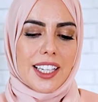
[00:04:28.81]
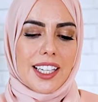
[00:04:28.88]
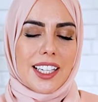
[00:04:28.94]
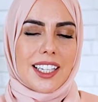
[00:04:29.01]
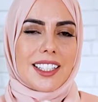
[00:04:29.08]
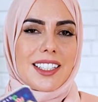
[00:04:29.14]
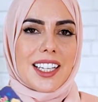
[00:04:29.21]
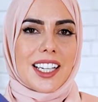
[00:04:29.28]

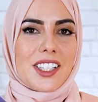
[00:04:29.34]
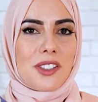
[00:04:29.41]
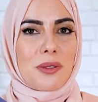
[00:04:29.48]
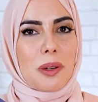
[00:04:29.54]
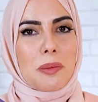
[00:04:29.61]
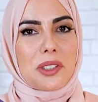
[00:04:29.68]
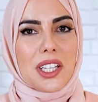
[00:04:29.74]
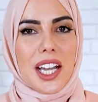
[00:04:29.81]
a nice
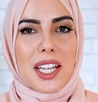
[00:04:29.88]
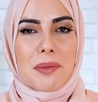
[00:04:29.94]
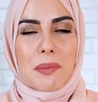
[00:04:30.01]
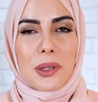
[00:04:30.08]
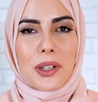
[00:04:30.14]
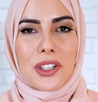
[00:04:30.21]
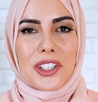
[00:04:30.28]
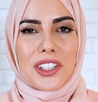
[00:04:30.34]
Ramadan
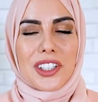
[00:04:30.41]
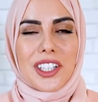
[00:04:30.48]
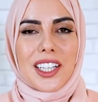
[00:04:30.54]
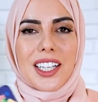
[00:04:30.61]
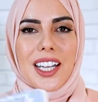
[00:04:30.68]
book